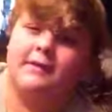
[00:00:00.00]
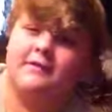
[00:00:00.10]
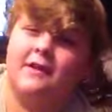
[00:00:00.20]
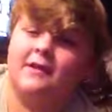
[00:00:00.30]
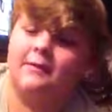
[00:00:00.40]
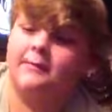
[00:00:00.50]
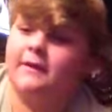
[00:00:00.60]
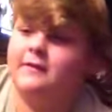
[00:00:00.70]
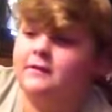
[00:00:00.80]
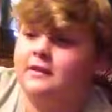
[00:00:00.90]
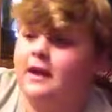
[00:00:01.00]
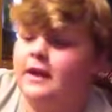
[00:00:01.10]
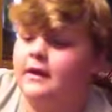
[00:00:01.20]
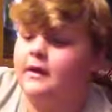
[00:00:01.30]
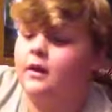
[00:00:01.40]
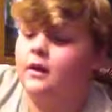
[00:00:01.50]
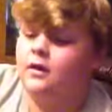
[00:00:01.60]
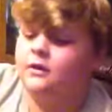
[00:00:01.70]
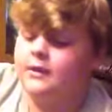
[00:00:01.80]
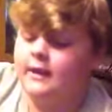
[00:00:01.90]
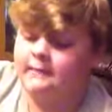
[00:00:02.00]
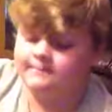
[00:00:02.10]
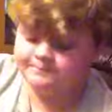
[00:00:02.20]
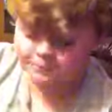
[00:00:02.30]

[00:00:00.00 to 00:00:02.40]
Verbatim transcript: and Jacob met this guy named